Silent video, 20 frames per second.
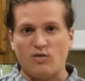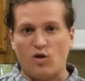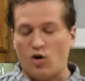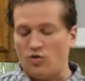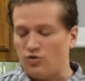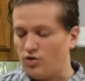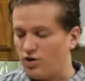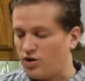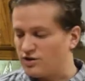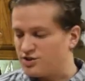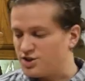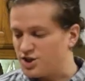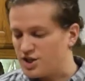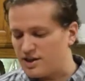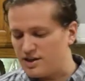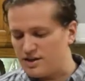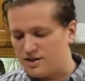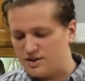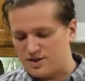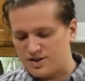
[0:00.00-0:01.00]
all of our
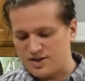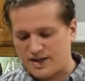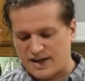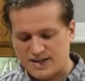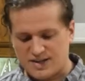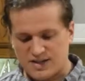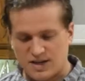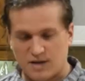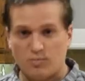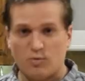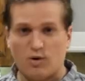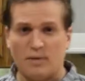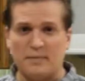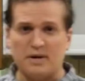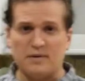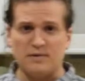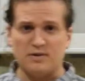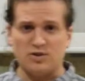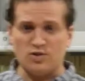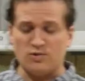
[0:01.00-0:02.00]
chicken sliced up, what I'm
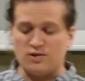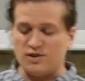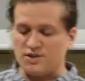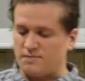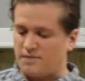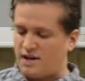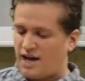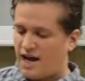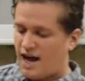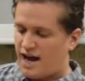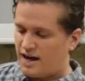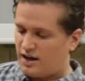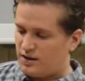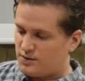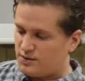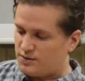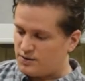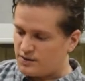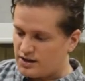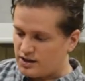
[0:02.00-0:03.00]
gonna do is I'm gonna add a
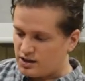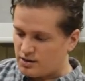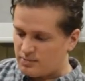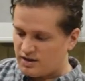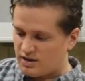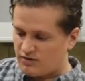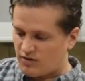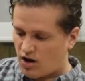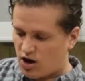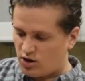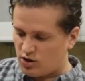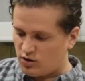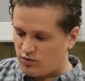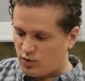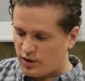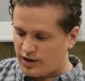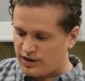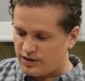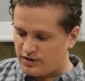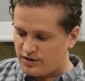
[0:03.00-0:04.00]
little bit of olive
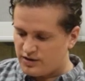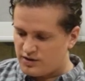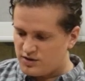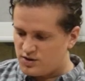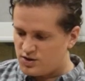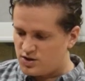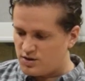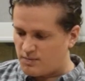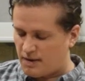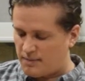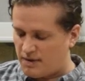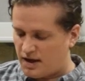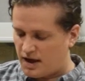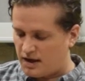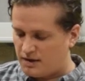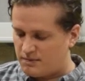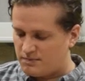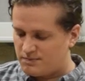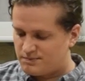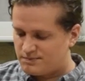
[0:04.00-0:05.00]
oil to my
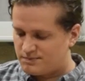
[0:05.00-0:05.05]
pan.